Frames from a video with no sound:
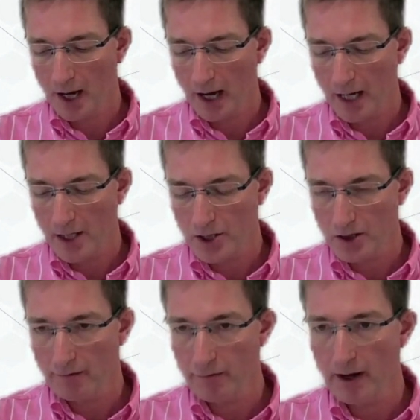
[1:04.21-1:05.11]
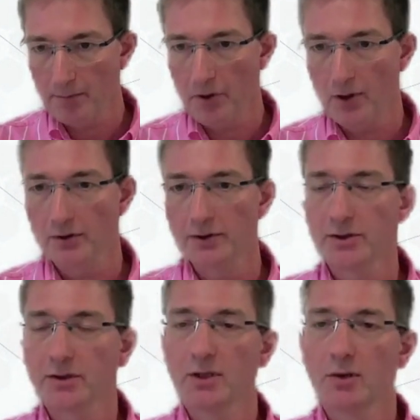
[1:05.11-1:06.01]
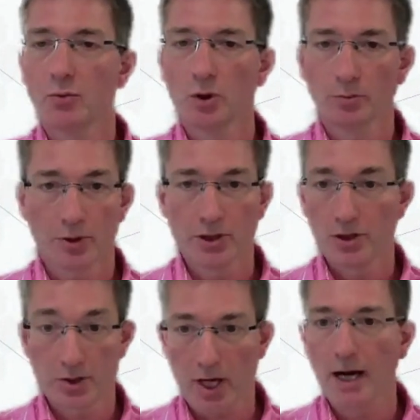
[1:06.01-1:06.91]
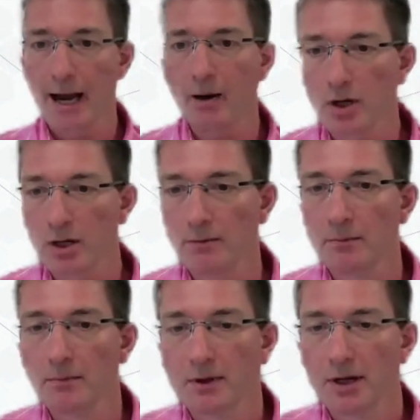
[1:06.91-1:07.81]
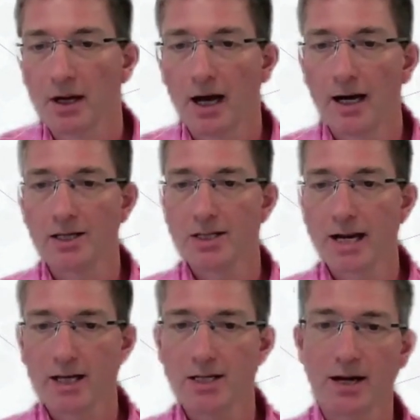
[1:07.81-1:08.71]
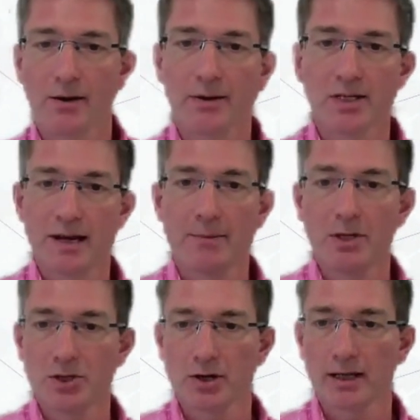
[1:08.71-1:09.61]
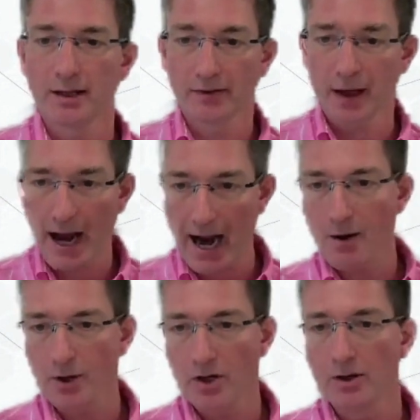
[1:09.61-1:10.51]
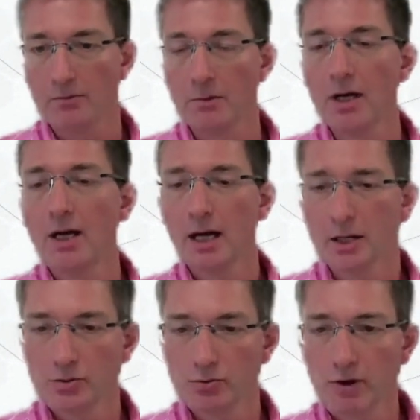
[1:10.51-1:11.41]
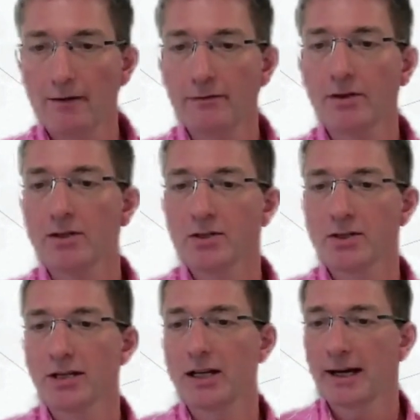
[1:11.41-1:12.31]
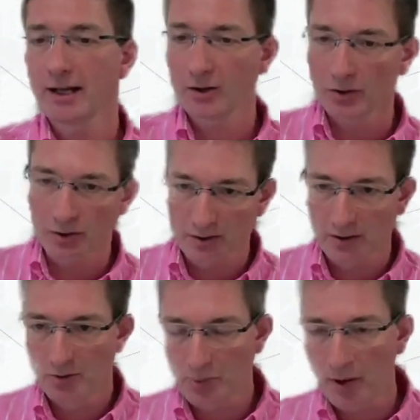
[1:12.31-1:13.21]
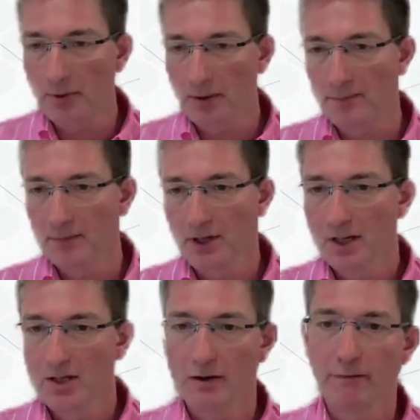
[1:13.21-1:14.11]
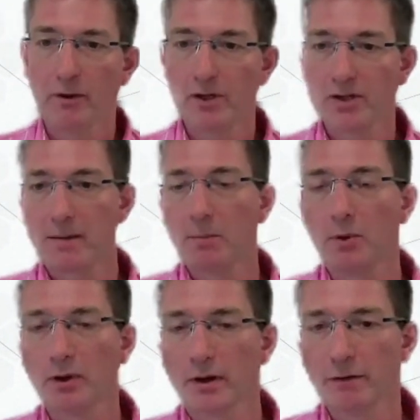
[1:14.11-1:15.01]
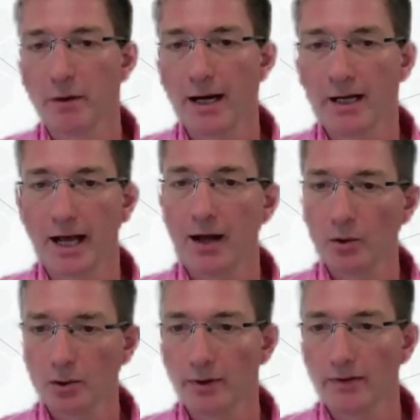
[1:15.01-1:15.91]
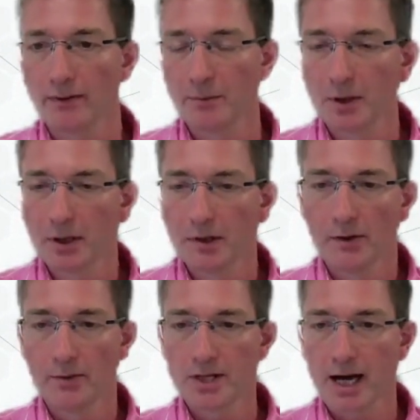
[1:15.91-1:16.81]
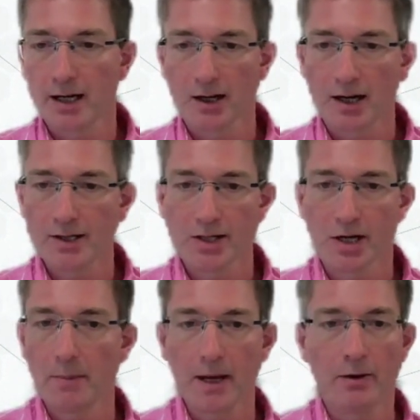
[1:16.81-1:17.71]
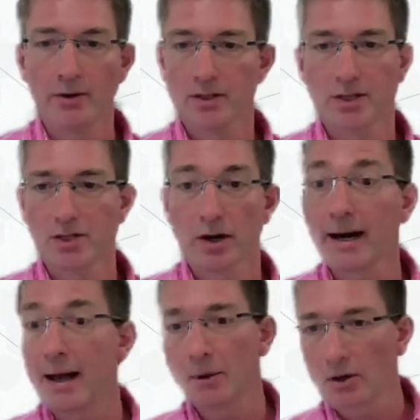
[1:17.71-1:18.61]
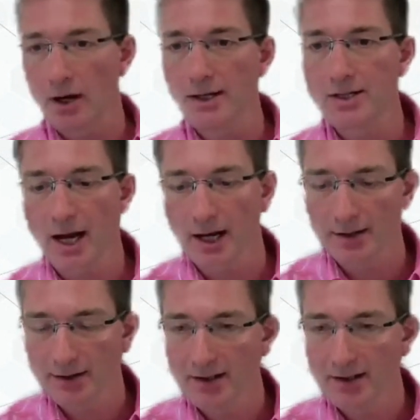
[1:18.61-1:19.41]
a software product will produce an outcome, and it's necessary to demonstrate that that outcome is relevant to the clinical problem. So for example, if you had an algorithm that was analyzing appearances on an MRI scan,